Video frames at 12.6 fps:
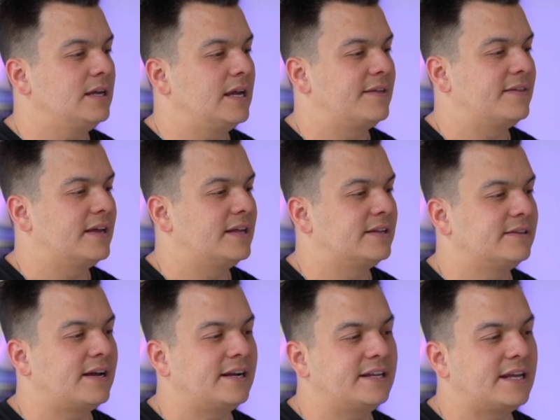And then
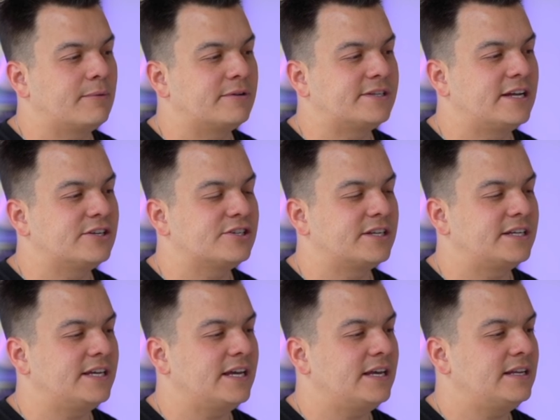90-day retention
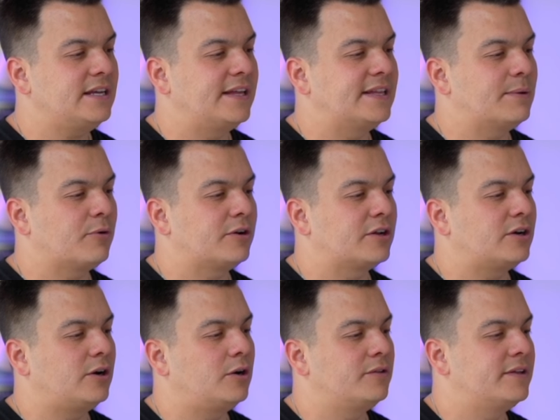again, and then we're gonna
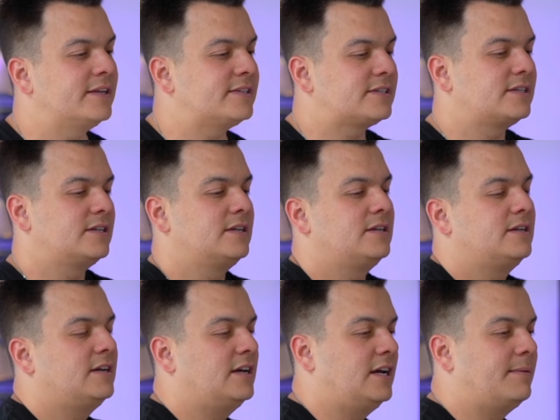call this,
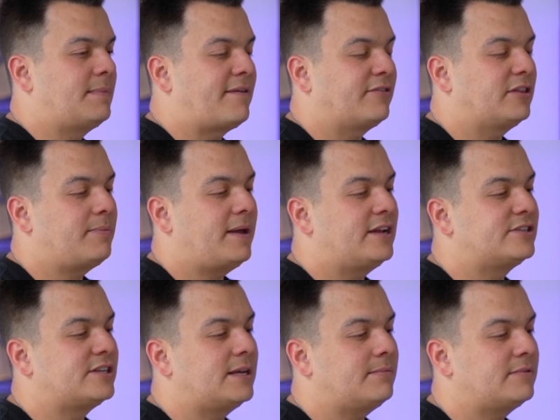after the page
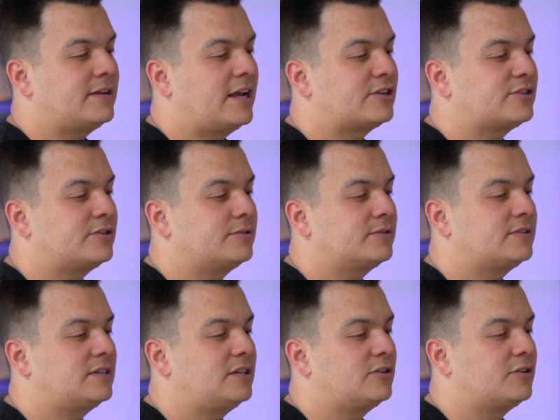name, National
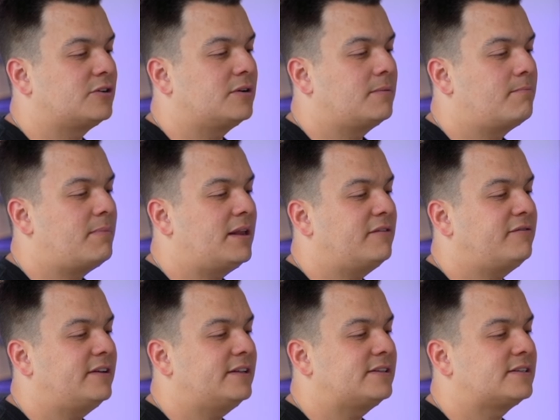Senior
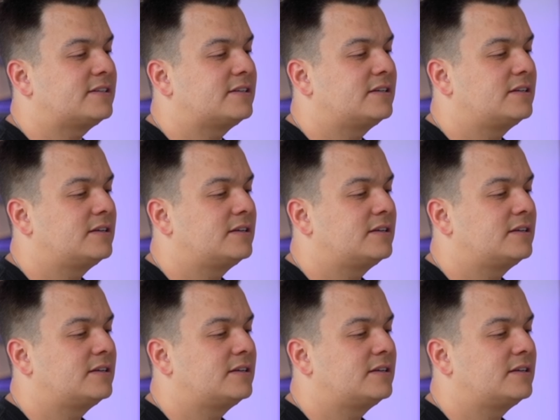Benefits,